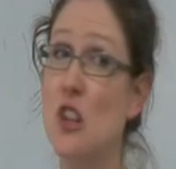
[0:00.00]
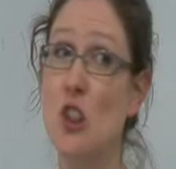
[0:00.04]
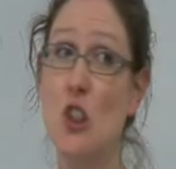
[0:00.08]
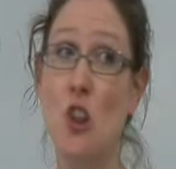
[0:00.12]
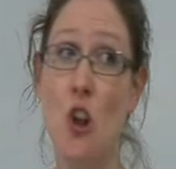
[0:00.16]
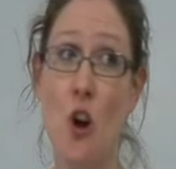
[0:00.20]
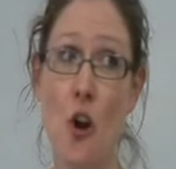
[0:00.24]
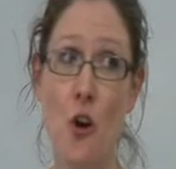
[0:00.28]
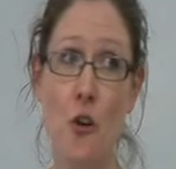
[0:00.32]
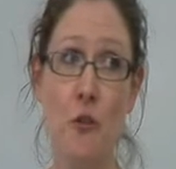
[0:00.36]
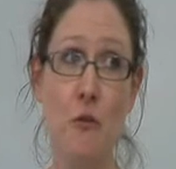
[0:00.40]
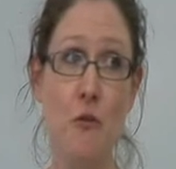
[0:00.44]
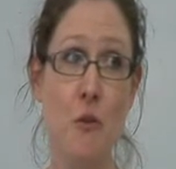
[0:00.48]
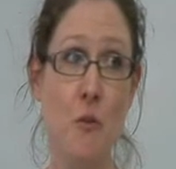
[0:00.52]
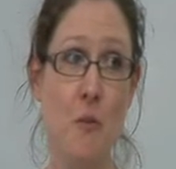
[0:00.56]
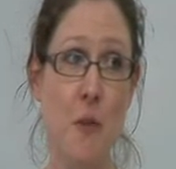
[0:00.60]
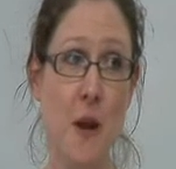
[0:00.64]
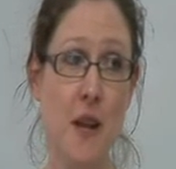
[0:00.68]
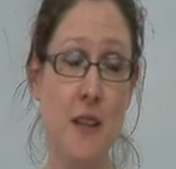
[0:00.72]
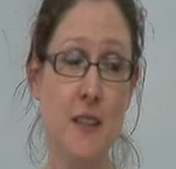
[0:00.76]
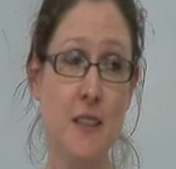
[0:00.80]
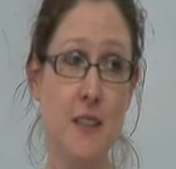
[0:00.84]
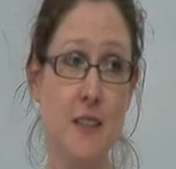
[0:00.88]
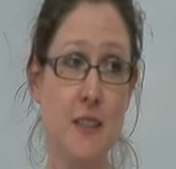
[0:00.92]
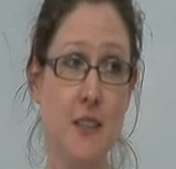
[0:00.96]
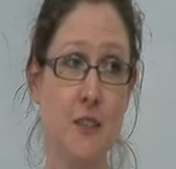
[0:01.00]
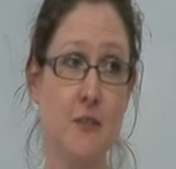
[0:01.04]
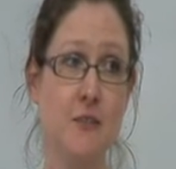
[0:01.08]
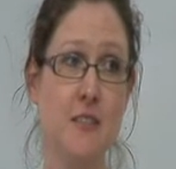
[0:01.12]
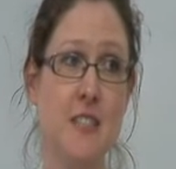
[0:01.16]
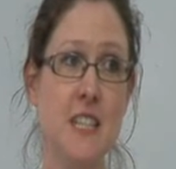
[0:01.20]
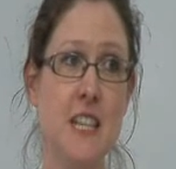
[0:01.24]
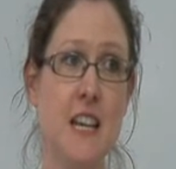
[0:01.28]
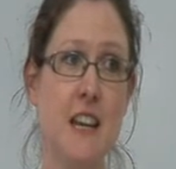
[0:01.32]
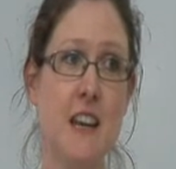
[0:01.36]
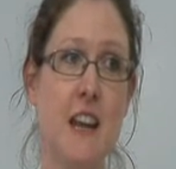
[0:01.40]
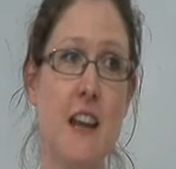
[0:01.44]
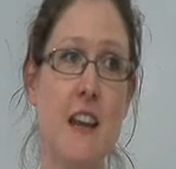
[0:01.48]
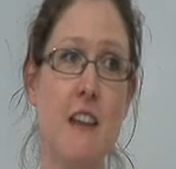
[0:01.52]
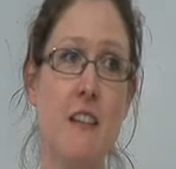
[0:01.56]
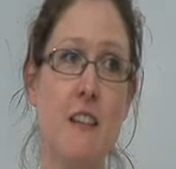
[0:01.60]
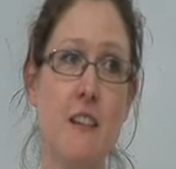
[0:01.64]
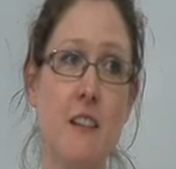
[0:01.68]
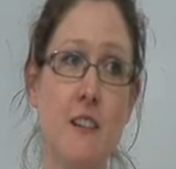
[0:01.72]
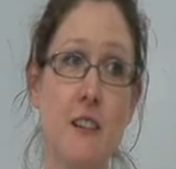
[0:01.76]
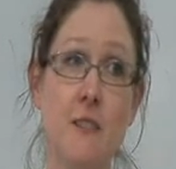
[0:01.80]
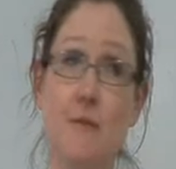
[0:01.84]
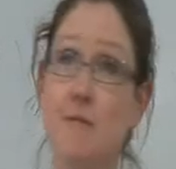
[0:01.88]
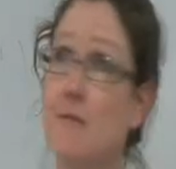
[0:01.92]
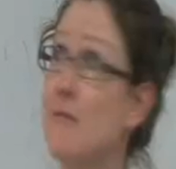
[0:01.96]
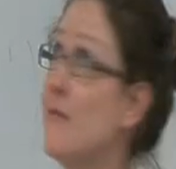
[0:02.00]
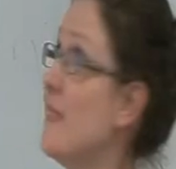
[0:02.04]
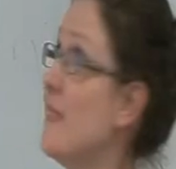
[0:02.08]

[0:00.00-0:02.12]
a lot of repetitive DNA there.